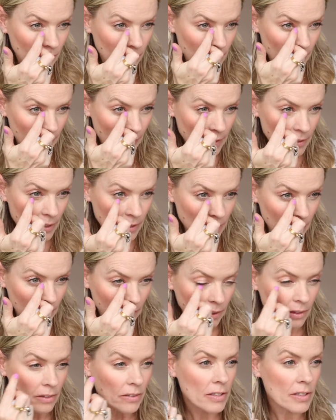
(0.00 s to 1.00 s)
so that doesn't
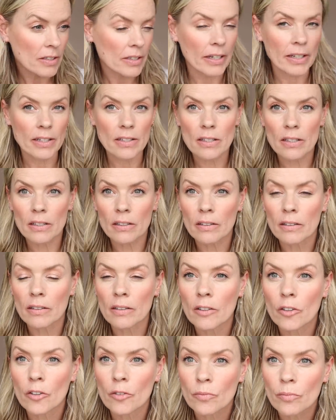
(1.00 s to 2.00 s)
kind of sit
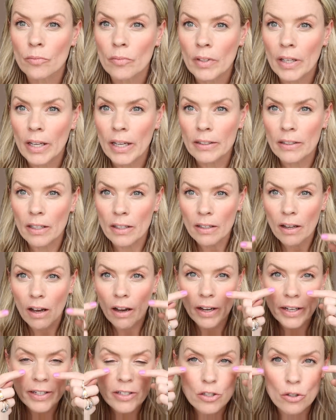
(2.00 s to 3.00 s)
in the
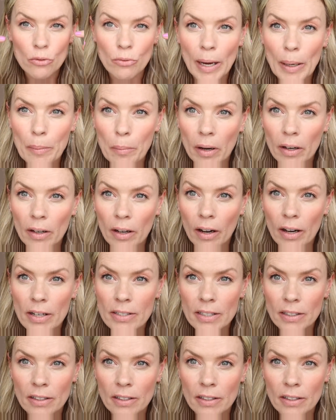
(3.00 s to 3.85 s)
lines around my eyes.